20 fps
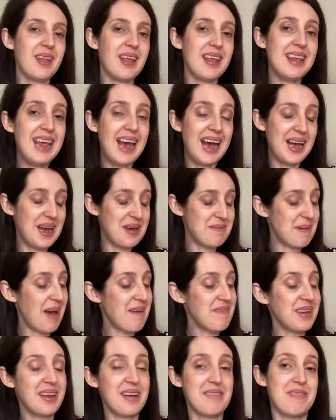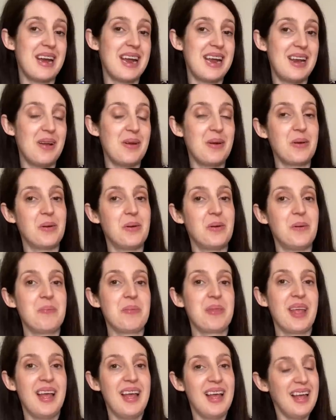yeah, I'm having a very
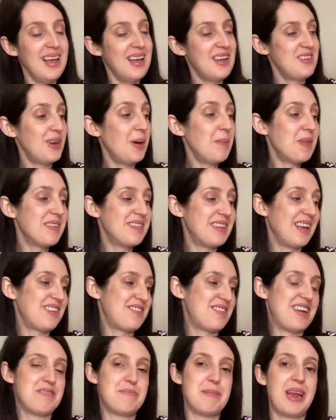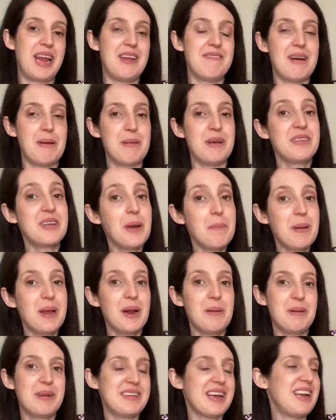local shop that sells dressmaking fabrics could be a
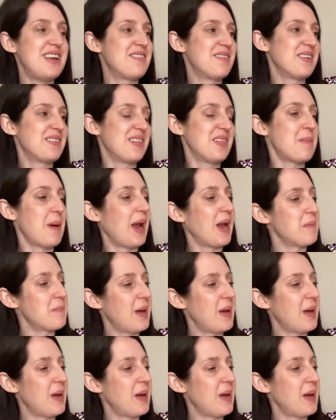little bit dangerous on the bank the